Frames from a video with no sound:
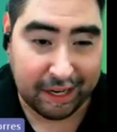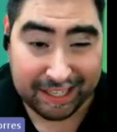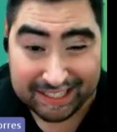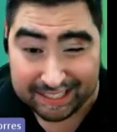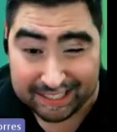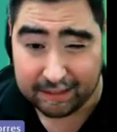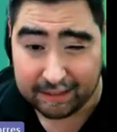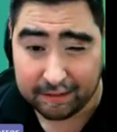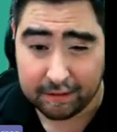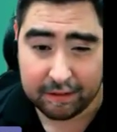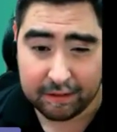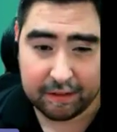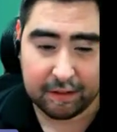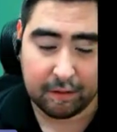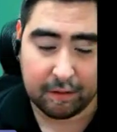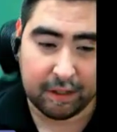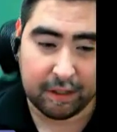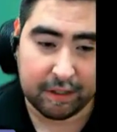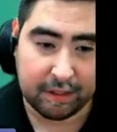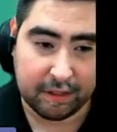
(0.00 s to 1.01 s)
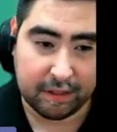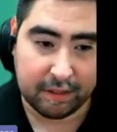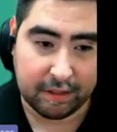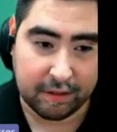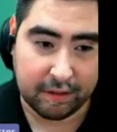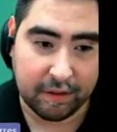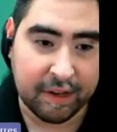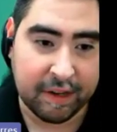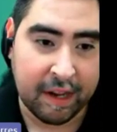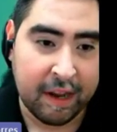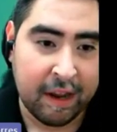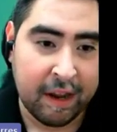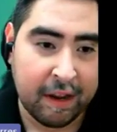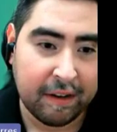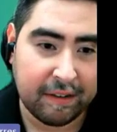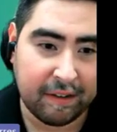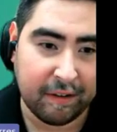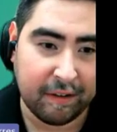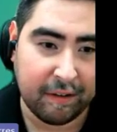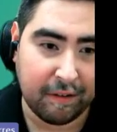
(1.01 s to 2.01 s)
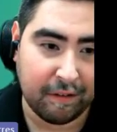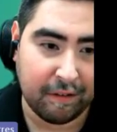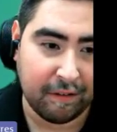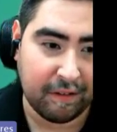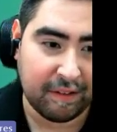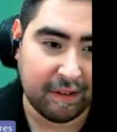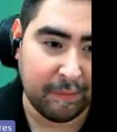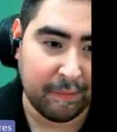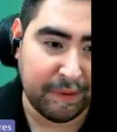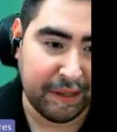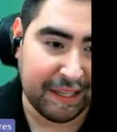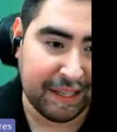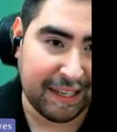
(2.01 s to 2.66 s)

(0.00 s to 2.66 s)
A lot of teachers don't watch the news. So